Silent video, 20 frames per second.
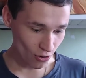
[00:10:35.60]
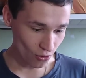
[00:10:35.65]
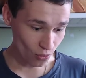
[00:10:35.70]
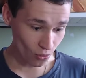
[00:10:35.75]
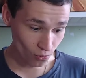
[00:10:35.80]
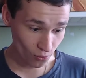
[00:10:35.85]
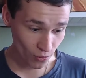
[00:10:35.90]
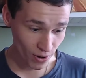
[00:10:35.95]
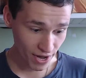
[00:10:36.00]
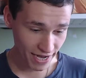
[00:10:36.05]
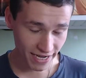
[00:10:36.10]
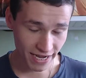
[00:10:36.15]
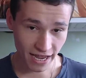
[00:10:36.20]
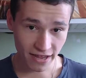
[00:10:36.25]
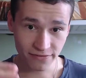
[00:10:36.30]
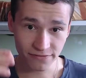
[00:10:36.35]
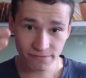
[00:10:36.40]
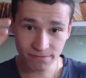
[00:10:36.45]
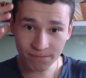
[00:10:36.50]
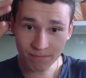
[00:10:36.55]
we
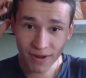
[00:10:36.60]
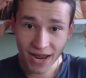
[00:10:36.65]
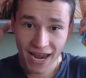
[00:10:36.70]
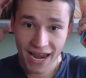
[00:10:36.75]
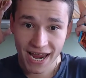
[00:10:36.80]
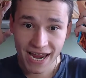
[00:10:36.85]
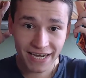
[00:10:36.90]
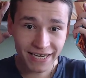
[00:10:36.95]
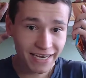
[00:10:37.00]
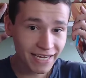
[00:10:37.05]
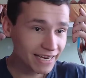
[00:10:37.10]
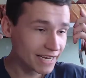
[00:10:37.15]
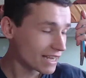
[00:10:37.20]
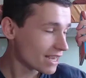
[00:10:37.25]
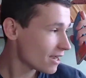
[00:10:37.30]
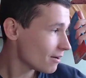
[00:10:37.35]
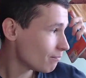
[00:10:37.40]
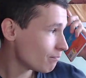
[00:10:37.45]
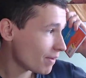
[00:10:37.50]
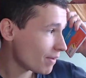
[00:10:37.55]
have many
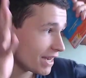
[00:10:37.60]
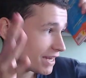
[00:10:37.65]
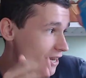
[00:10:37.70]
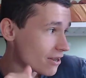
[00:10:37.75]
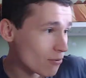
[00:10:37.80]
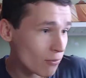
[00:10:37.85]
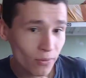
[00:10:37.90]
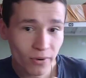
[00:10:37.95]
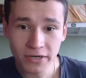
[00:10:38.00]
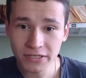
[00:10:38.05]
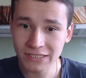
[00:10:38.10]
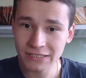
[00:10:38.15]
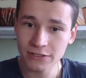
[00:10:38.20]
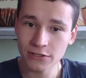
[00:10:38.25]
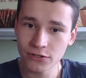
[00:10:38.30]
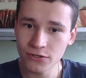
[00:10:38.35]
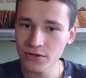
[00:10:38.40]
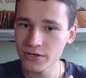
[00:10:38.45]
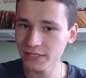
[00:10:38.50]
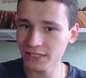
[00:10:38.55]
words
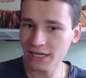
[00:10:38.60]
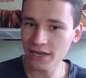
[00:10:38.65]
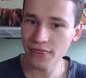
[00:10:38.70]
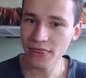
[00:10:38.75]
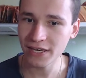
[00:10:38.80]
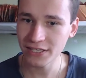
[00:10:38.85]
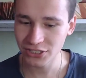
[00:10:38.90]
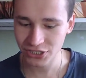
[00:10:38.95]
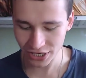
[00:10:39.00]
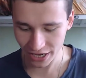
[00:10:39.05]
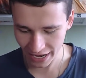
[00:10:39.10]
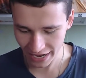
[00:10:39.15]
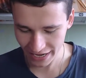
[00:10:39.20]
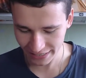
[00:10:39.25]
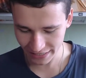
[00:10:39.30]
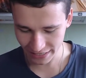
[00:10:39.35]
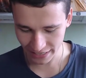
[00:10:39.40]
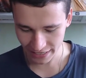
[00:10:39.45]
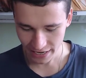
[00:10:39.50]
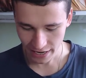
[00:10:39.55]
to use in the
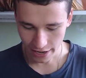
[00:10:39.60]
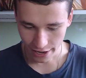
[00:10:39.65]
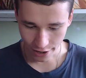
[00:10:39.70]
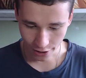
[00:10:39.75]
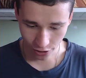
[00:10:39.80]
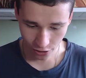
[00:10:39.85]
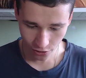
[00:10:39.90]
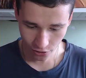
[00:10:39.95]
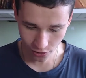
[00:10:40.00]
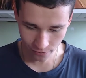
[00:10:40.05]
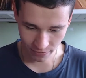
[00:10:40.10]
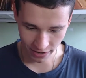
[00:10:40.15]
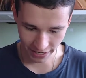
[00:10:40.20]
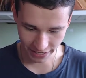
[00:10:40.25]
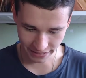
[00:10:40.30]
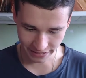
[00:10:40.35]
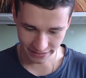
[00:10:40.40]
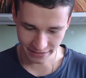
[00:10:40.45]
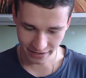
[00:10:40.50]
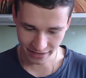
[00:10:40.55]
China. Oh
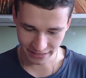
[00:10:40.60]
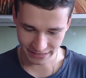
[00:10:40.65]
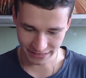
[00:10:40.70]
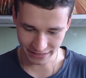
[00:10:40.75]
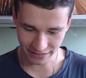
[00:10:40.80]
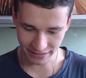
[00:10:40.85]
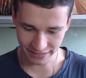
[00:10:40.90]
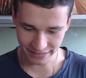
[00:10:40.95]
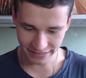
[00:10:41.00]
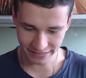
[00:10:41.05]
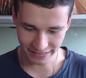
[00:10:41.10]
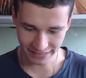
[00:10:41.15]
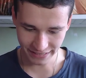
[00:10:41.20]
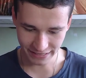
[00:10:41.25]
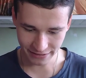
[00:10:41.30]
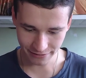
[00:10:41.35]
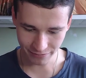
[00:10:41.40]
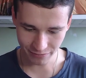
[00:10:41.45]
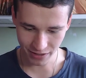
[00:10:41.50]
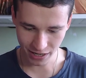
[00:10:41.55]
my god, I
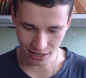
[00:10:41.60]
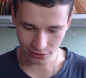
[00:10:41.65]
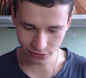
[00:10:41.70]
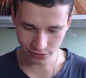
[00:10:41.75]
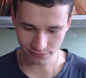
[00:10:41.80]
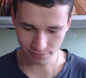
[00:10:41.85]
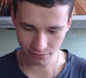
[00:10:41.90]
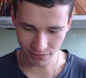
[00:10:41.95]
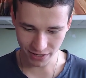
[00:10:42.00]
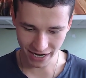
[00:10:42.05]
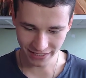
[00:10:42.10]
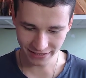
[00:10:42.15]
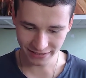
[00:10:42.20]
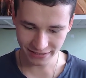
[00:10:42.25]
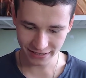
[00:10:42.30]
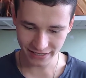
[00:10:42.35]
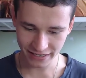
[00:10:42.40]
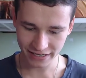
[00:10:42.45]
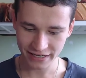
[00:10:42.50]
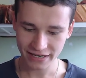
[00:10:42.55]
read about
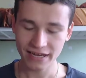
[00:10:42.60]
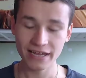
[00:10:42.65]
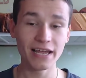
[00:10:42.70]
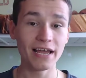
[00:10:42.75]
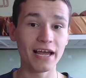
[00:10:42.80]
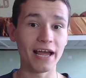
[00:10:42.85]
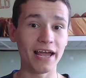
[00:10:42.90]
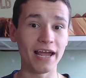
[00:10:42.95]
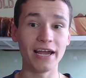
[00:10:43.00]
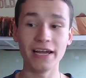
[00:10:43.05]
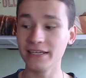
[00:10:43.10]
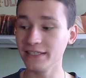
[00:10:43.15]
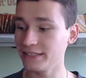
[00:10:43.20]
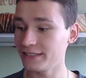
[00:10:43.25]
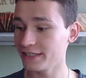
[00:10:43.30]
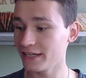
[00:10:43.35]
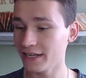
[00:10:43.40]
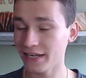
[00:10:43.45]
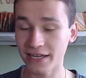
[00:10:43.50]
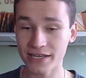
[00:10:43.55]
panda,
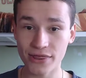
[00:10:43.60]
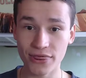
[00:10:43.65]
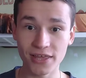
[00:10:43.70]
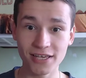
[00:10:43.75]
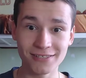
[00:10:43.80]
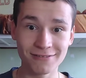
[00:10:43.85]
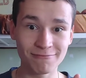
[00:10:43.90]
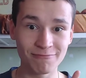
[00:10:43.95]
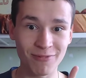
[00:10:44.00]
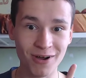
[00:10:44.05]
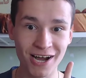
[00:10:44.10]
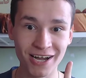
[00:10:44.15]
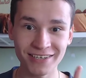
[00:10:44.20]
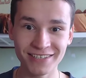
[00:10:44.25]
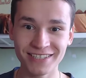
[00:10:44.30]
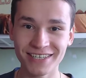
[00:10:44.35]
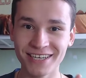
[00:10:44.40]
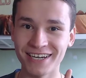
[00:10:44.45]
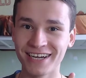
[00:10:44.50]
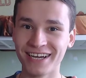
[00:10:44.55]
and this
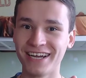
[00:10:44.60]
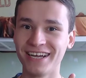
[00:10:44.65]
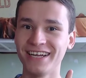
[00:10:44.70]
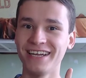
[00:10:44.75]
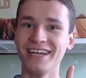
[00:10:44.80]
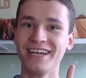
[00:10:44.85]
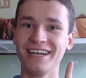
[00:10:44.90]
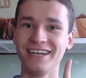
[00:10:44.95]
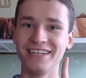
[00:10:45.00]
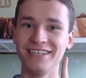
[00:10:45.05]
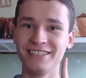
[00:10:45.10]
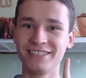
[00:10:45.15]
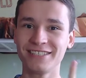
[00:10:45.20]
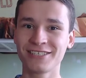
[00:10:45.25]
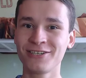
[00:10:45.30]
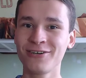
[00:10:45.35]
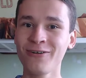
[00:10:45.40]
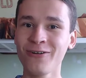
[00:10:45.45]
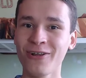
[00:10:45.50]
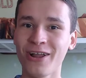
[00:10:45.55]
panda is
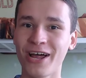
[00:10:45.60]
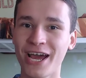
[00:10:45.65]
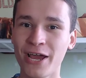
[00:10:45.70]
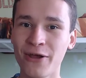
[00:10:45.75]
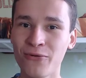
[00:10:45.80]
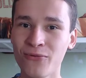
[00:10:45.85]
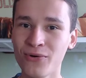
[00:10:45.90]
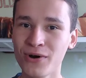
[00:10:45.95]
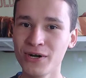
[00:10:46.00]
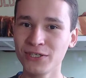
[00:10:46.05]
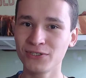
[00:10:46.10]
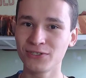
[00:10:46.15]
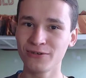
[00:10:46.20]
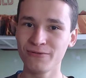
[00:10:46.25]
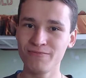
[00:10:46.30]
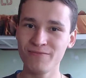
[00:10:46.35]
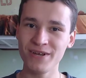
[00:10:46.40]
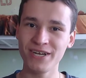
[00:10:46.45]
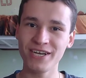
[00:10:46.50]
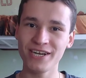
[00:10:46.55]
cool. I want
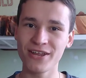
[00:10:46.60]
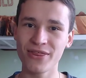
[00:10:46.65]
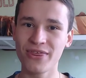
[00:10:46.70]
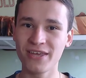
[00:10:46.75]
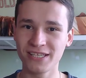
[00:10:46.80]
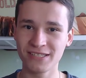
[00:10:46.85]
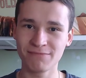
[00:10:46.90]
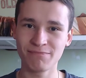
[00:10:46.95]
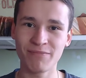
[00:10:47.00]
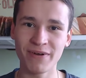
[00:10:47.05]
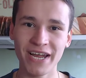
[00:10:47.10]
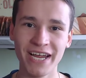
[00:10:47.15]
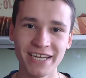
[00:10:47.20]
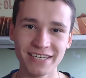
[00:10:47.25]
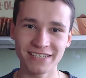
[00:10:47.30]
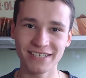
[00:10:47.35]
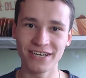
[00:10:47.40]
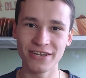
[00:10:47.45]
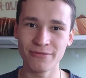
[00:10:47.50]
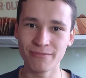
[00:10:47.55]
to be this
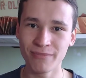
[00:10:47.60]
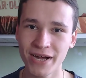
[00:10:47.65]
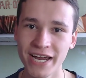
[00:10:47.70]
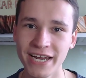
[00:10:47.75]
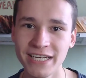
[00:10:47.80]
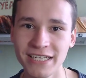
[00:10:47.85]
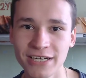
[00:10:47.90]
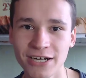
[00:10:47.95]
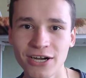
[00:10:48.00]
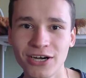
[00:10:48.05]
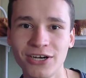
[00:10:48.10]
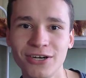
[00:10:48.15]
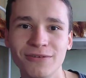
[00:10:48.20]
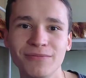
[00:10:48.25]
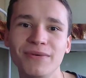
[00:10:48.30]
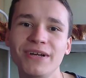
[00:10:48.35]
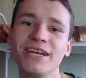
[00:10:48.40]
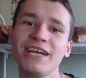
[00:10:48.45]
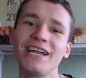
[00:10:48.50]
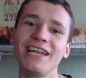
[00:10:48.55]
pet in my
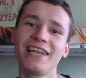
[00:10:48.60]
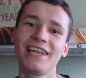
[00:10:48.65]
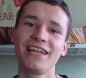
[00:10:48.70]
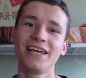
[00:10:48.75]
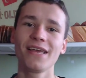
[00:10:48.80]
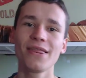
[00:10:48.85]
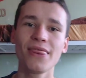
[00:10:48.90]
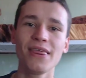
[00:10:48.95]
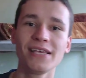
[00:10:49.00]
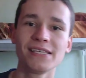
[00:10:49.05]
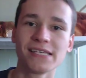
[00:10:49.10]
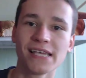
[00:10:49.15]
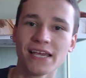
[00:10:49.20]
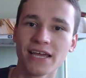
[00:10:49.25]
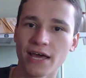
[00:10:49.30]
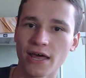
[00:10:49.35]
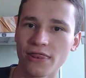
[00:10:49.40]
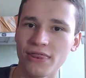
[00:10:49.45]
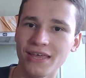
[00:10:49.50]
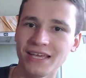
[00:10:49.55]
home, like this.
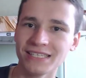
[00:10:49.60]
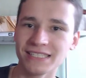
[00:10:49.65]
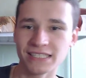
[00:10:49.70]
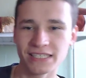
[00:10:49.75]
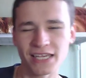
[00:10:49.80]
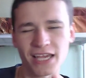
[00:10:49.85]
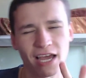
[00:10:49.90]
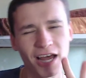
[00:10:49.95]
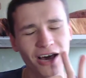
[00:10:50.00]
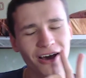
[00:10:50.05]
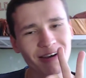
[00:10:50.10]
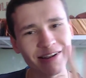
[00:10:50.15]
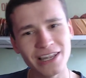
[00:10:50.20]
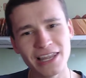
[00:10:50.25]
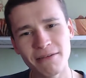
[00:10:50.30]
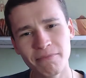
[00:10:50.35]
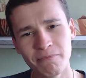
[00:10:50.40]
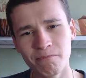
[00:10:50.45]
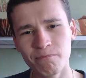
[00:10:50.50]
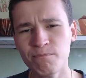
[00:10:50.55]
This
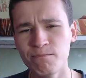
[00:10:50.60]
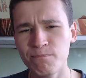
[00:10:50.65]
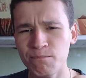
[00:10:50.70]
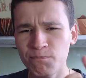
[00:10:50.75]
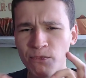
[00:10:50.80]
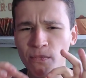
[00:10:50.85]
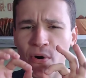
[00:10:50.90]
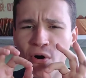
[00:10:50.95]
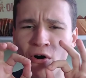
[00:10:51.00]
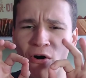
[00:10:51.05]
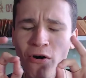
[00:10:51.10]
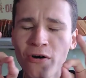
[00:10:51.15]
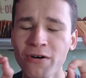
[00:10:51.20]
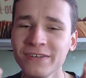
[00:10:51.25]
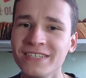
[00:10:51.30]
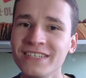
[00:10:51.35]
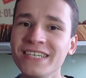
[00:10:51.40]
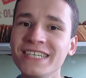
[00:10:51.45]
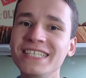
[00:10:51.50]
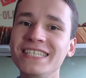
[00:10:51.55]
only
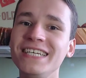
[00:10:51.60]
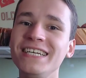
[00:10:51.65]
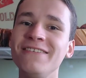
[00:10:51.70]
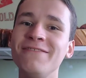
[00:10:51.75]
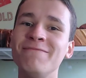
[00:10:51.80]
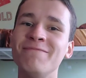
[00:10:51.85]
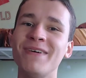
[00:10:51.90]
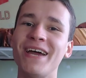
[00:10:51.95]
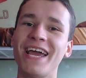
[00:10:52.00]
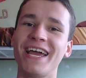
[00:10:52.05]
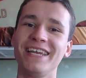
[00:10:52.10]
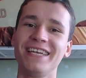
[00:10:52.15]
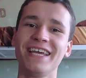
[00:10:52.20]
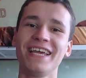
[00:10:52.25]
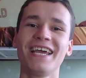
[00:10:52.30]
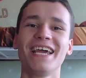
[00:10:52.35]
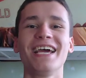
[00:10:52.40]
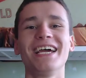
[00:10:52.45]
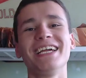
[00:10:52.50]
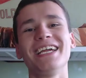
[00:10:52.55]
positive man.
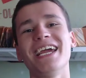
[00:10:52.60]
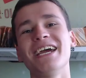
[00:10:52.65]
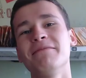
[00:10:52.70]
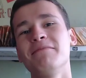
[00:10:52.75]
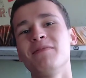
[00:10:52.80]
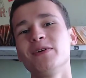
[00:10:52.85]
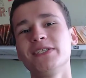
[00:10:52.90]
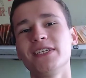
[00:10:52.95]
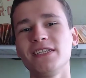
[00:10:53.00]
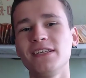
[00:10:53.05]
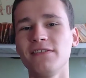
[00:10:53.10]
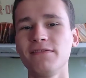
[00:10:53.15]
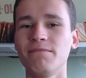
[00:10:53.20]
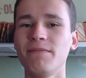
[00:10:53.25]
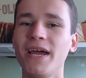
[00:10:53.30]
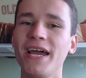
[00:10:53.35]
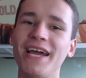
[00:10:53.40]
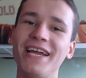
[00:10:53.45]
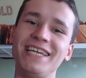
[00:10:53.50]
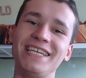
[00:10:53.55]
Yeah, positive
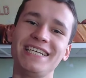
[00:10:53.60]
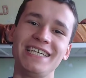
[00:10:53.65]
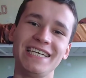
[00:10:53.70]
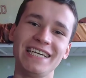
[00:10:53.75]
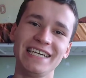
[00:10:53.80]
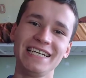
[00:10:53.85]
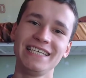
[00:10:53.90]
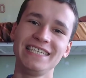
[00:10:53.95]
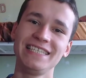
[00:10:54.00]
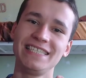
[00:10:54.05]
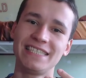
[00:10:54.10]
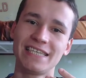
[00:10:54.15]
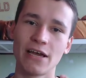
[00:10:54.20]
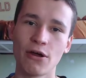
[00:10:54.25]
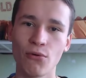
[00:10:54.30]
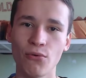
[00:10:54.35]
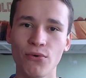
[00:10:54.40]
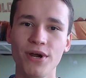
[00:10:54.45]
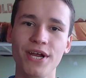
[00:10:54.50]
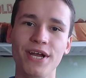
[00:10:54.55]
man is
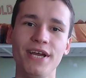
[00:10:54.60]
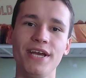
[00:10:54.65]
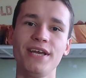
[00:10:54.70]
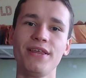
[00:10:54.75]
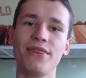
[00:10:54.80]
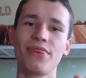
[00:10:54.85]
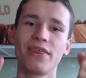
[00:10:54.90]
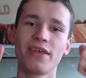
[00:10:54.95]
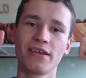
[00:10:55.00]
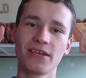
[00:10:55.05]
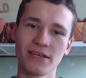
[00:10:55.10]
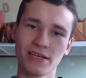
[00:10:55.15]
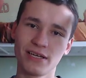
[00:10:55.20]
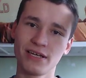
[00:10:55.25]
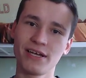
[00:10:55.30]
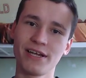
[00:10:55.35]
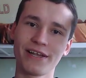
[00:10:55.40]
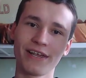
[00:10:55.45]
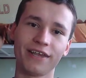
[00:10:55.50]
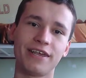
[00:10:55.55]
with
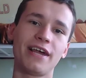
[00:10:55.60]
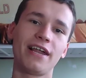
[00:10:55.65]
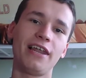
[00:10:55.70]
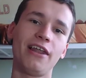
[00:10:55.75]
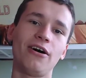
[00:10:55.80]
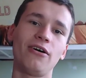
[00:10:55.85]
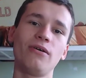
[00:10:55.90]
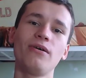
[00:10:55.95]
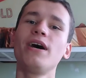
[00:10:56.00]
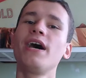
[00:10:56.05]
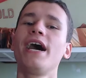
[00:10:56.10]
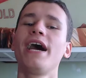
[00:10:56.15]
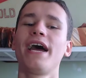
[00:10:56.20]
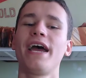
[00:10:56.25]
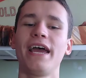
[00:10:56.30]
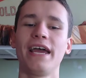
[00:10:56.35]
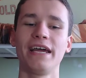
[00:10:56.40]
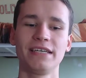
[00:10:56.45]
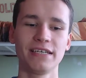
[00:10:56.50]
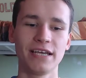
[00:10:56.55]
yellow
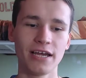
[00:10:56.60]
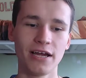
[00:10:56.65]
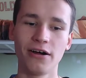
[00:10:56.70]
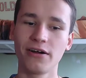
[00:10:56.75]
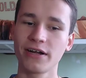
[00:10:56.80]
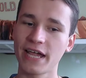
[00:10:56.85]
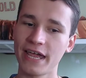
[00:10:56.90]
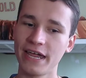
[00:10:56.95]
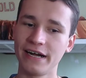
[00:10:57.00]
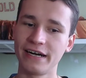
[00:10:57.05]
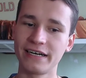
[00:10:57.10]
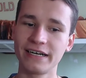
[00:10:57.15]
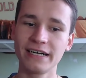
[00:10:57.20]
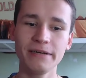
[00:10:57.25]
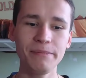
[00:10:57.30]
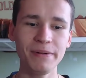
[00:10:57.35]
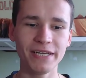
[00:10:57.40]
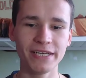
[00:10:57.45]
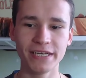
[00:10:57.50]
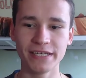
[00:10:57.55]
head. Okay, I
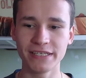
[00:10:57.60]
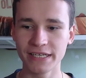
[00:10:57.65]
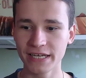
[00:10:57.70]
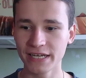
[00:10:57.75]
repeat it.